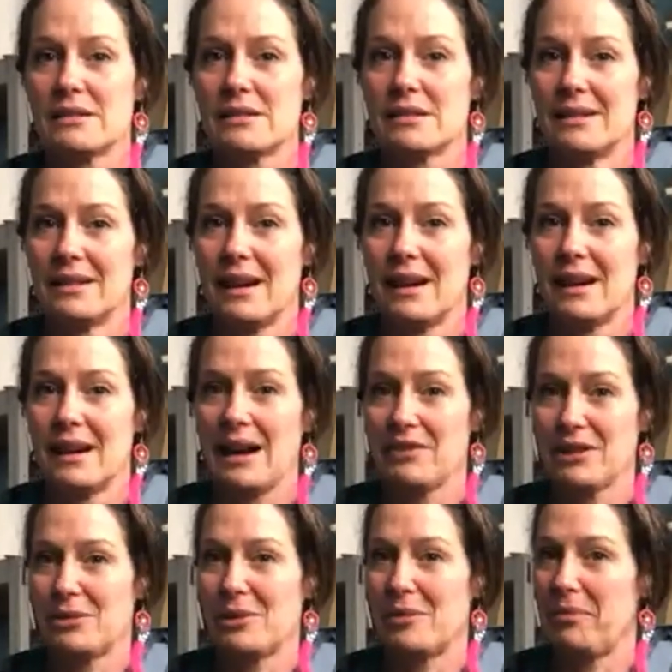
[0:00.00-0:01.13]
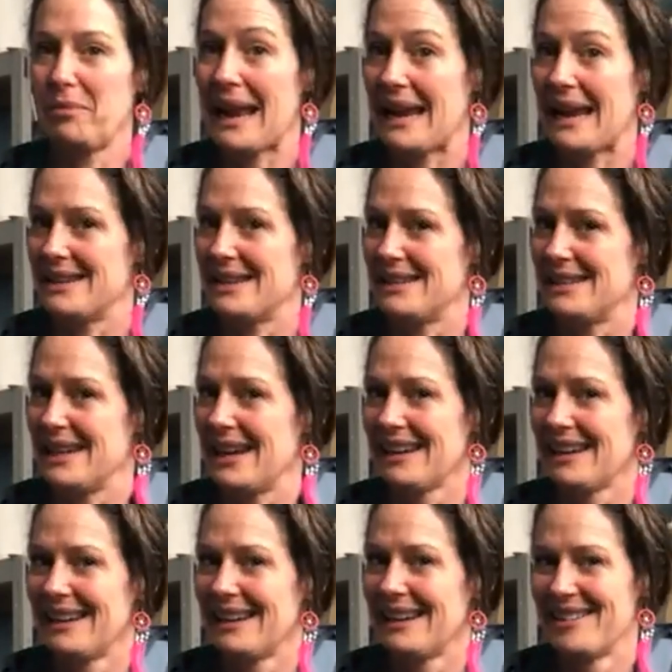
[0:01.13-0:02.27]
I haven't got one planned as yet,
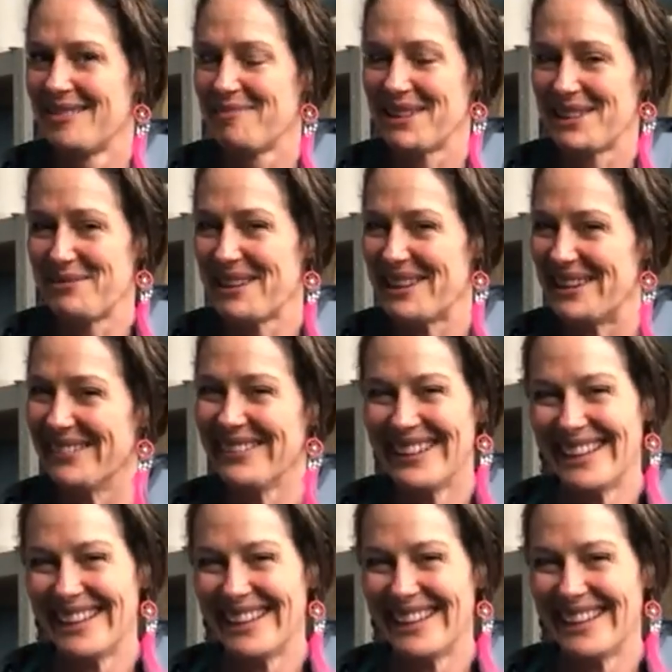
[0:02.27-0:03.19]
but I will.